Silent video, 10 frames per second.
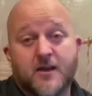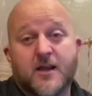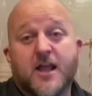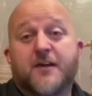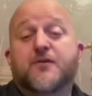
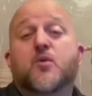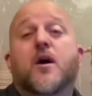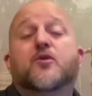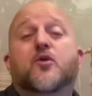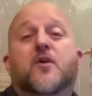If you
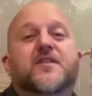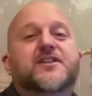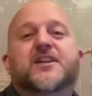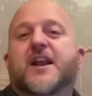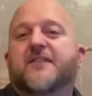want growth
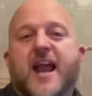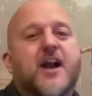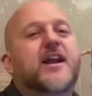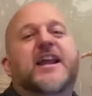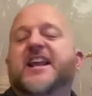inside of
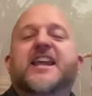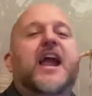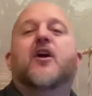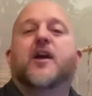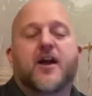any
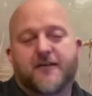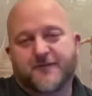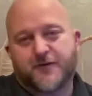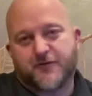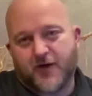area of
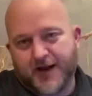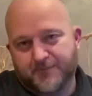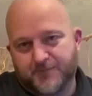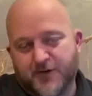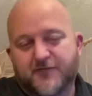your frame,
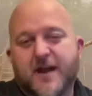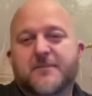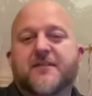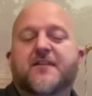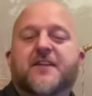your
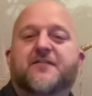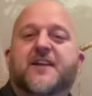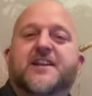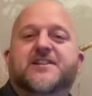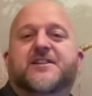family, faith,
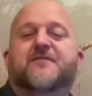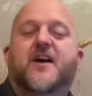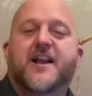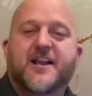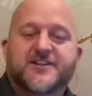fitness, and
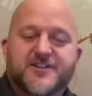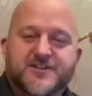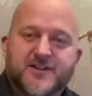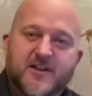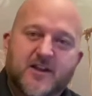
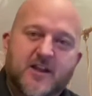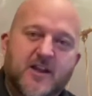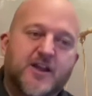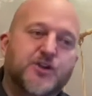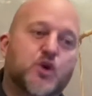finances,
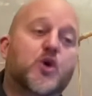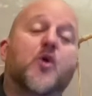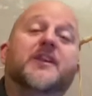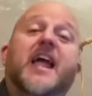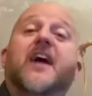you're
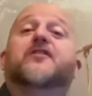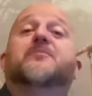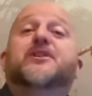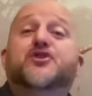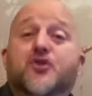going to have to
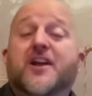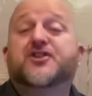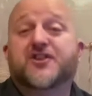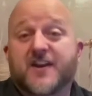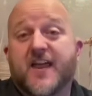be
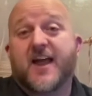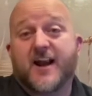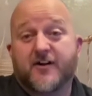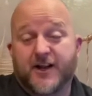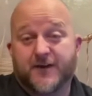stretched in that
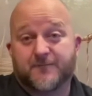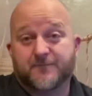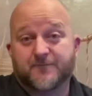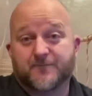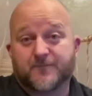area.
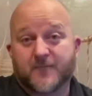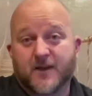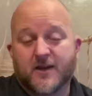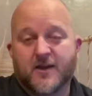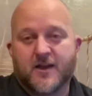
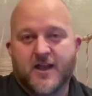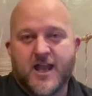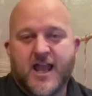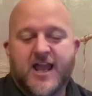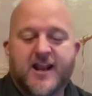
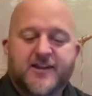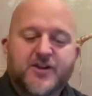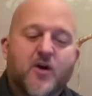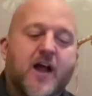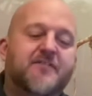And, you
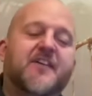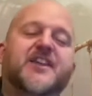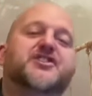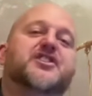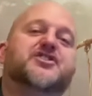know, I
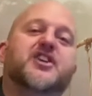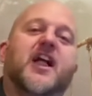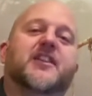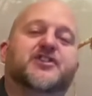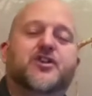face this
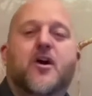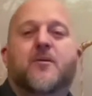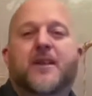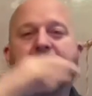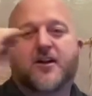challenge. You know, I'm
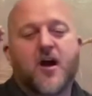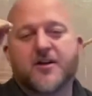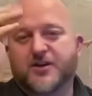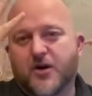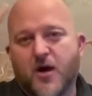like,
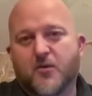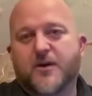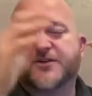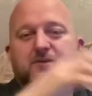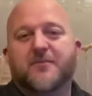God, you know, I
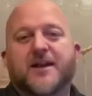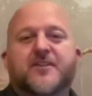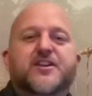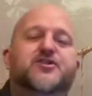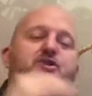want to make
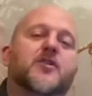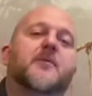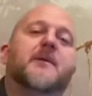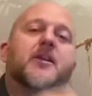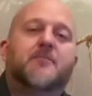this certain
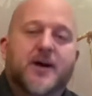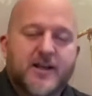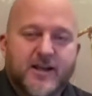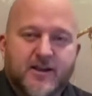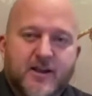amount of
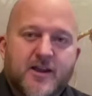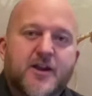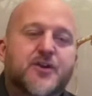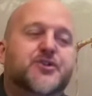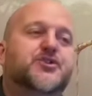money
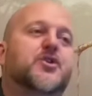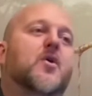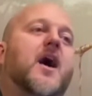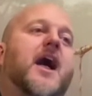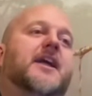so
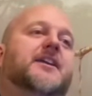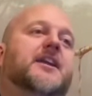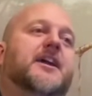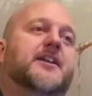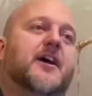I
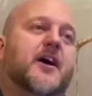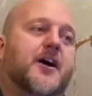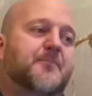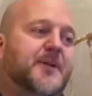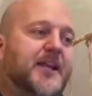
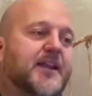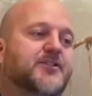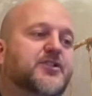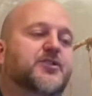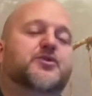can begin
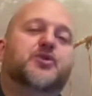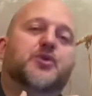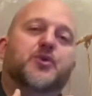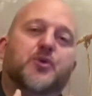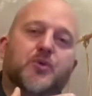to
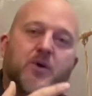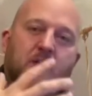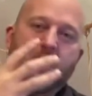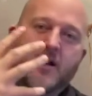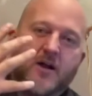do
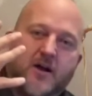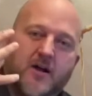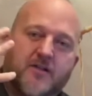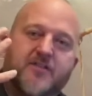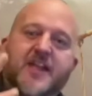
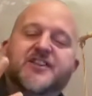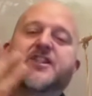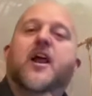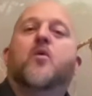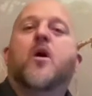things that
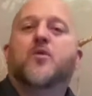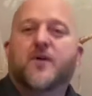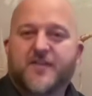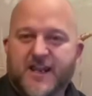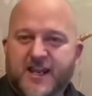I want
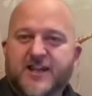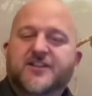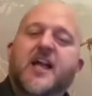with ease.